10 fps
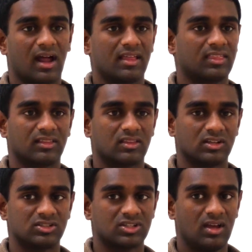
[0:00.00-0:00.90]
I think that
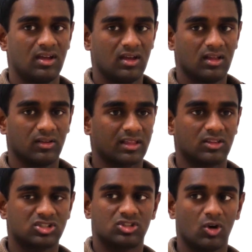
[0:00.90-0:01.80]

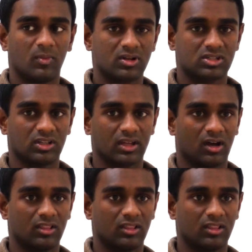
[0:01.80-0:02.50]
there's so much like